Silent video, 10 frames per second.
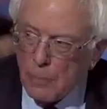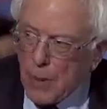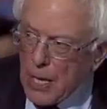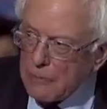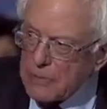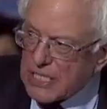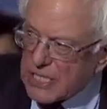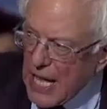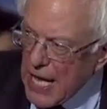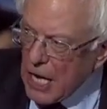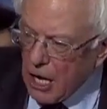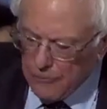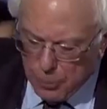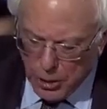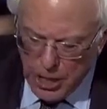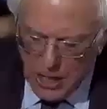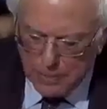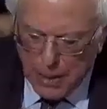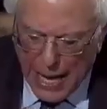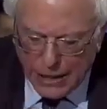But instead of putting
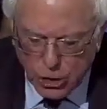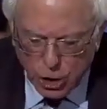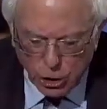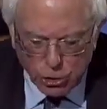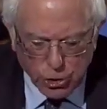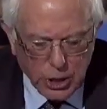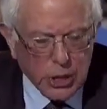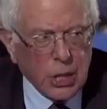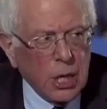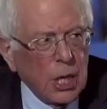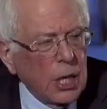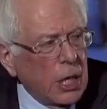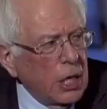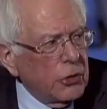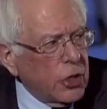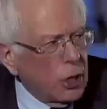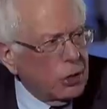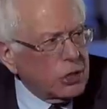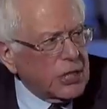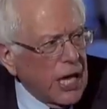black children in
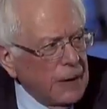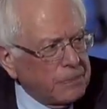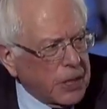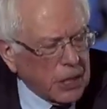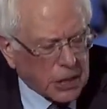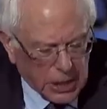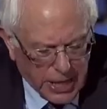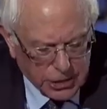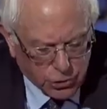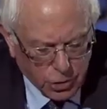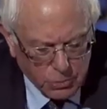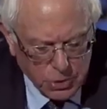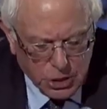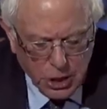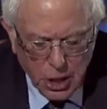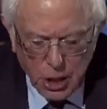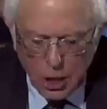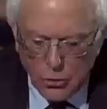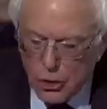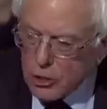those empty classrooms,
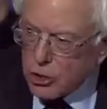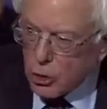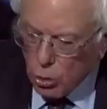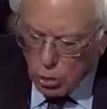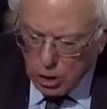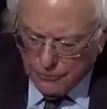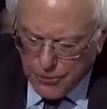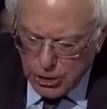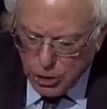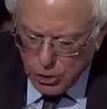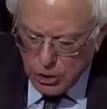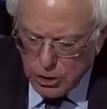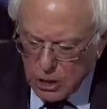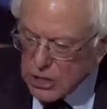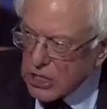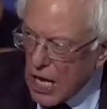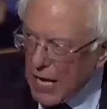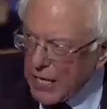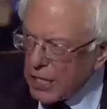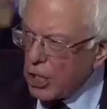the school officials
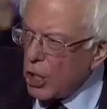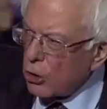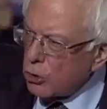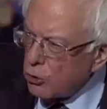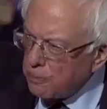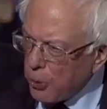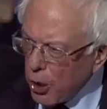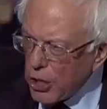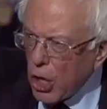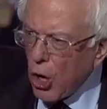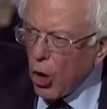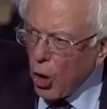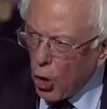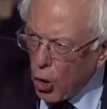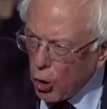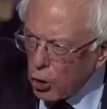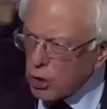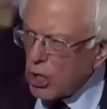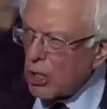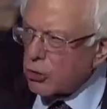decided to put
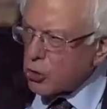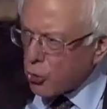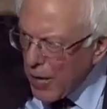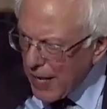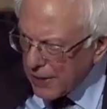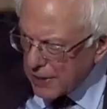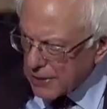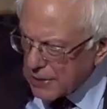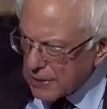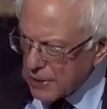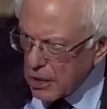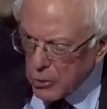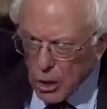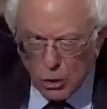old trailers. You know what